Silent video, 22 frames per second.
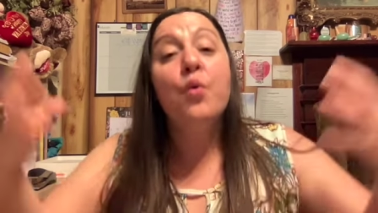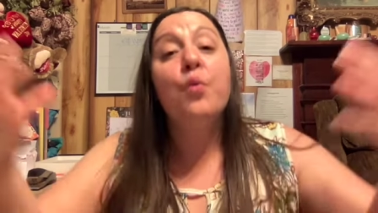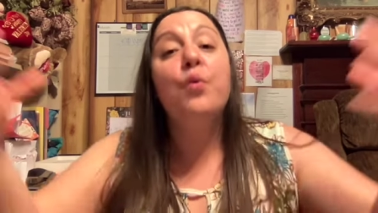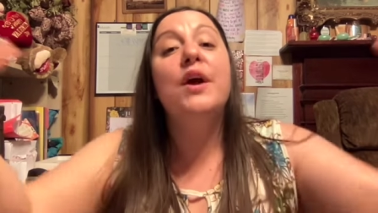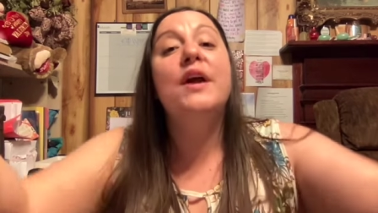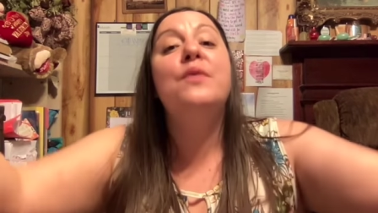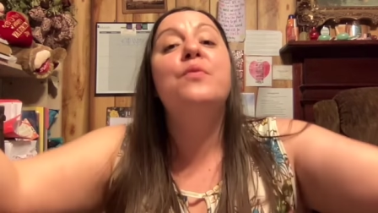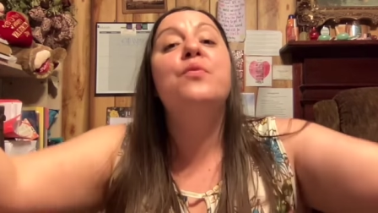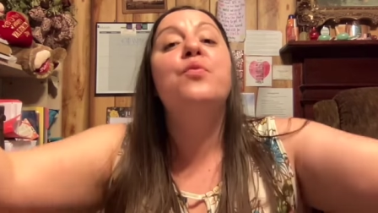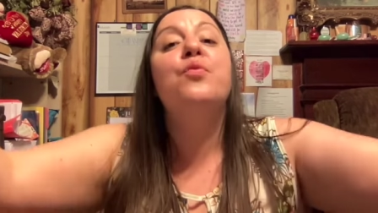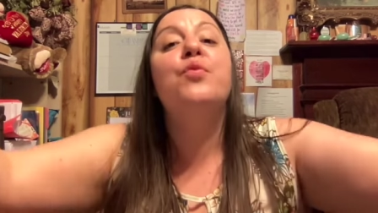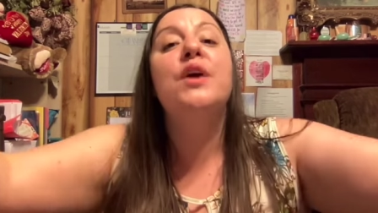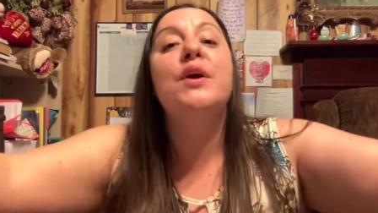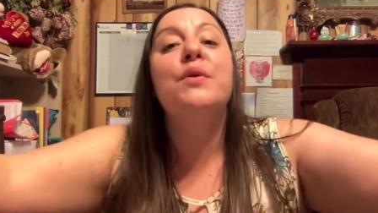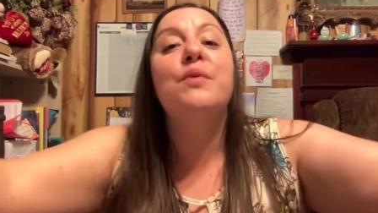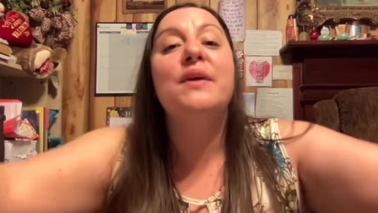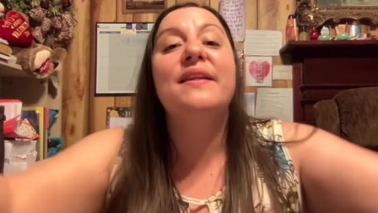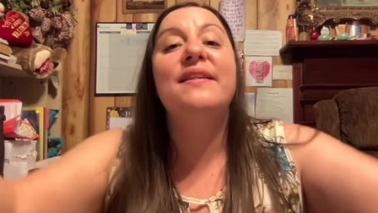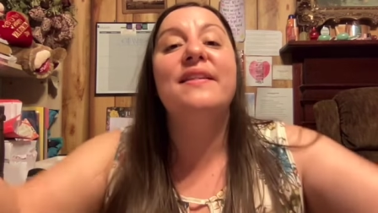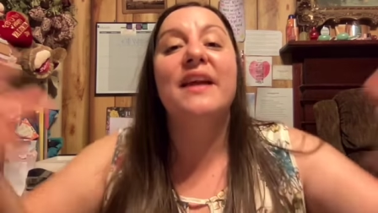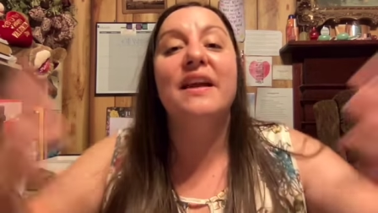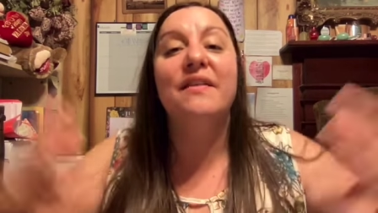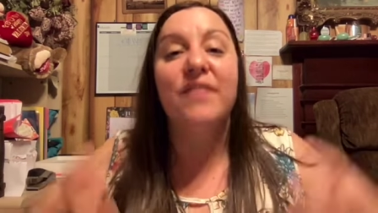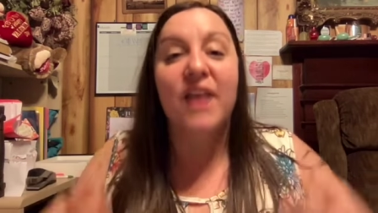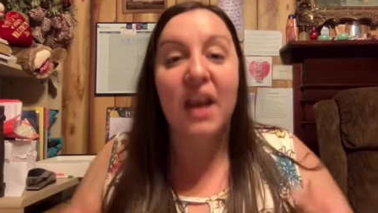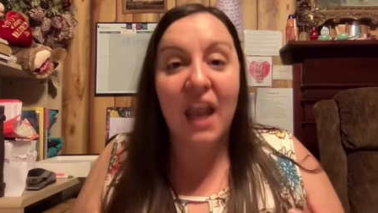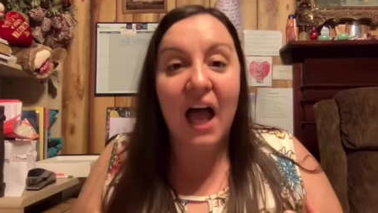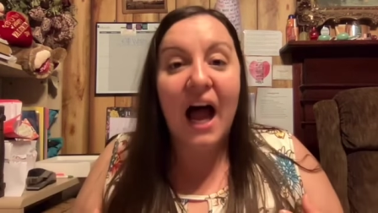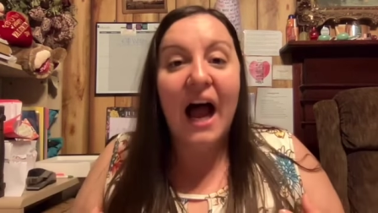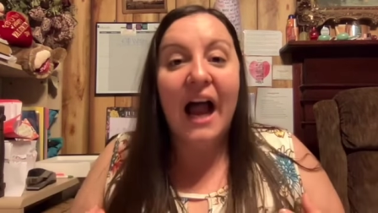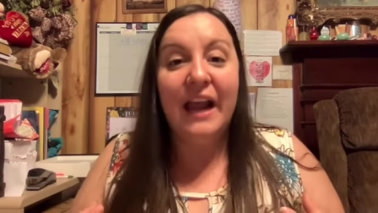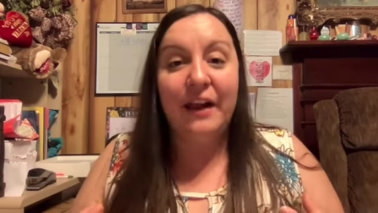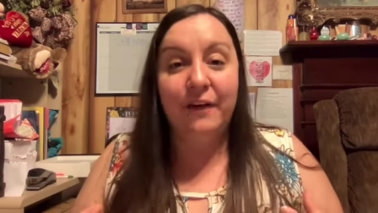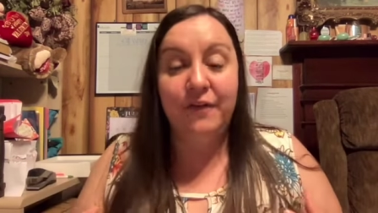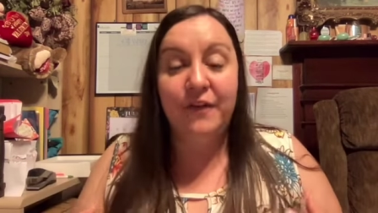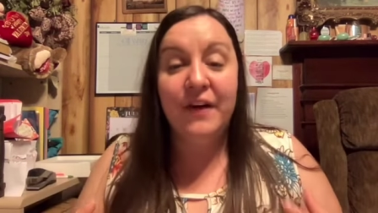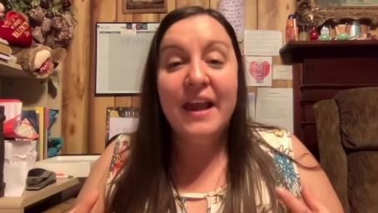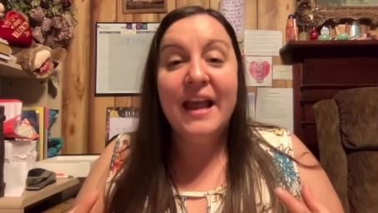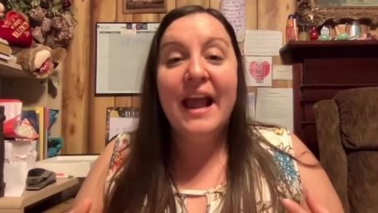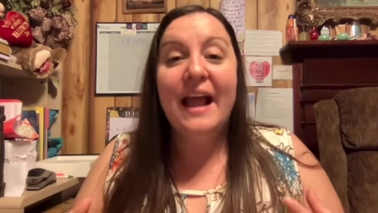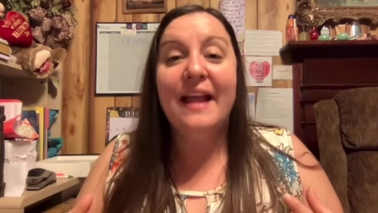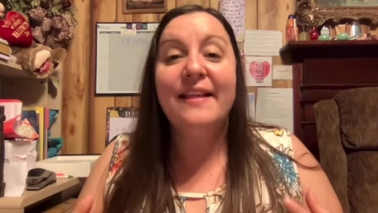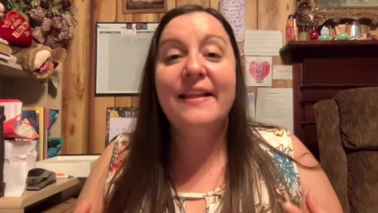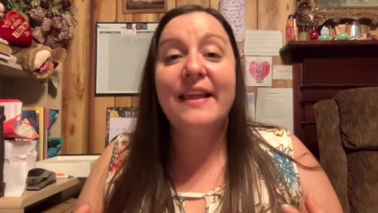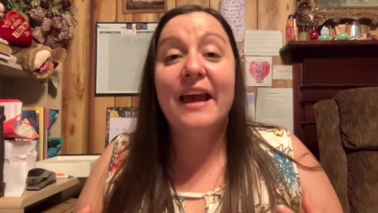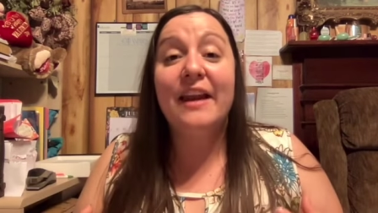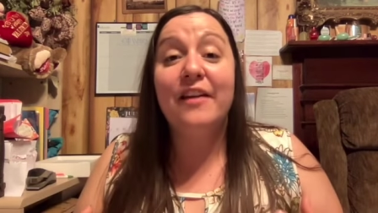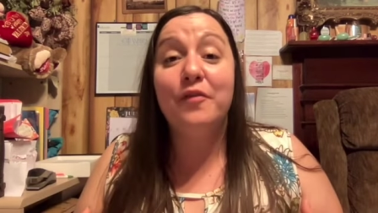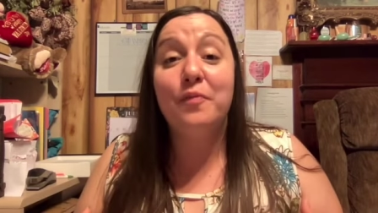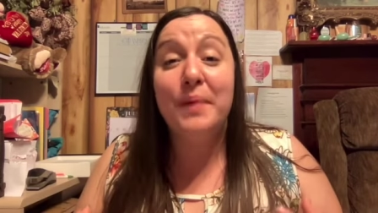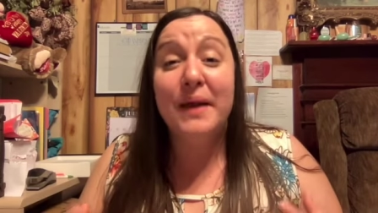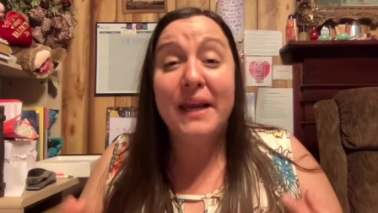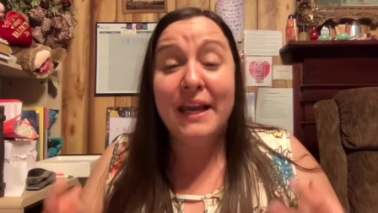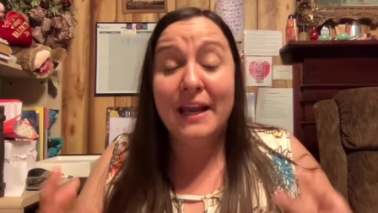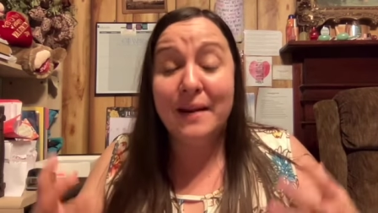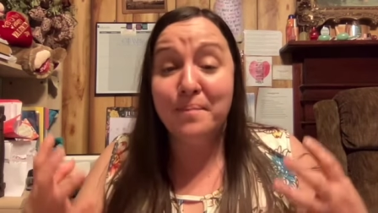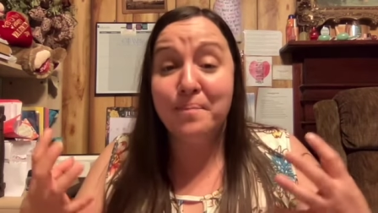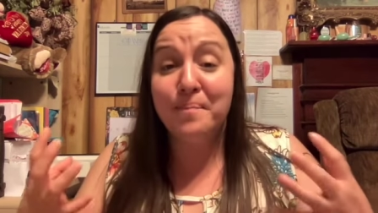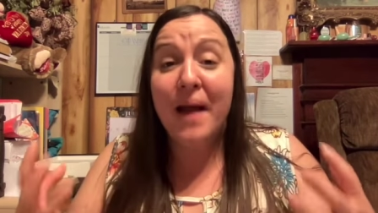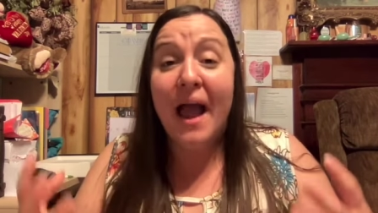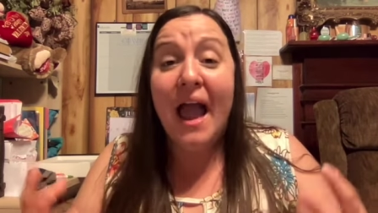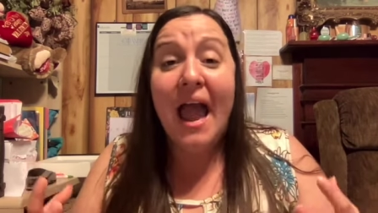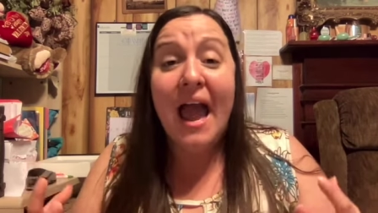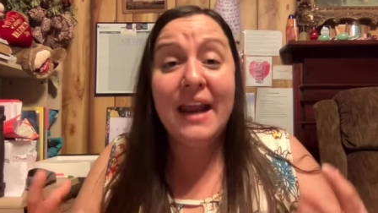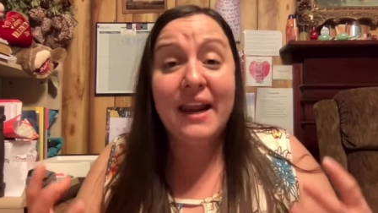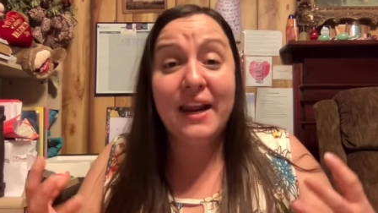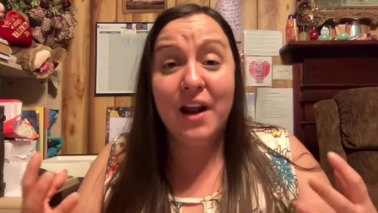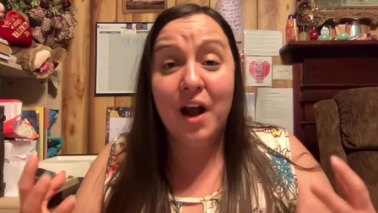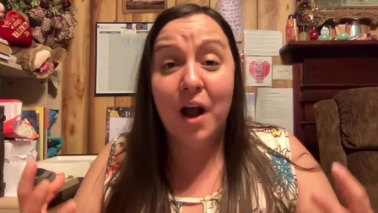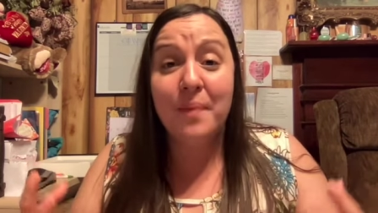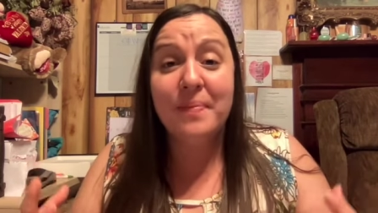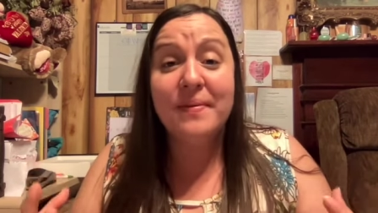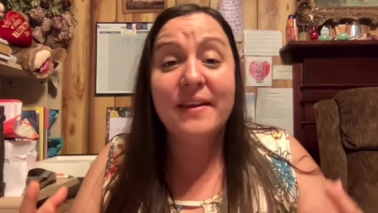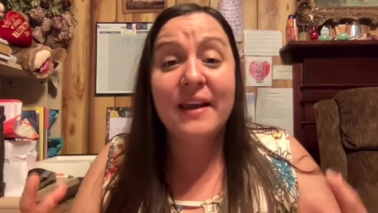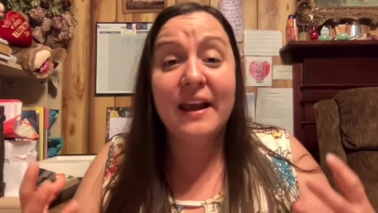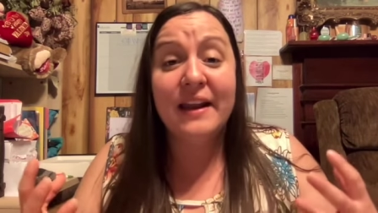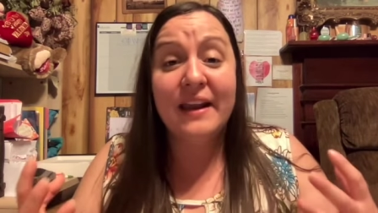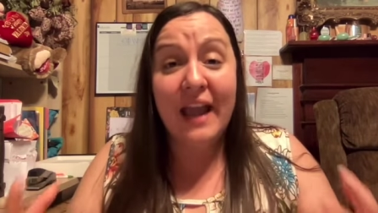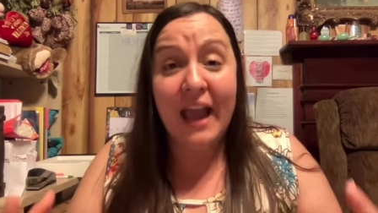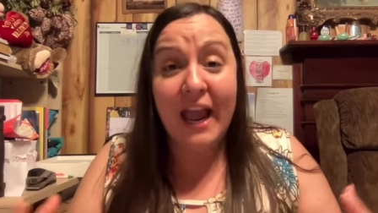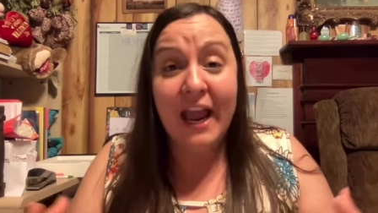we, we receive life. Instead of being mad and upset and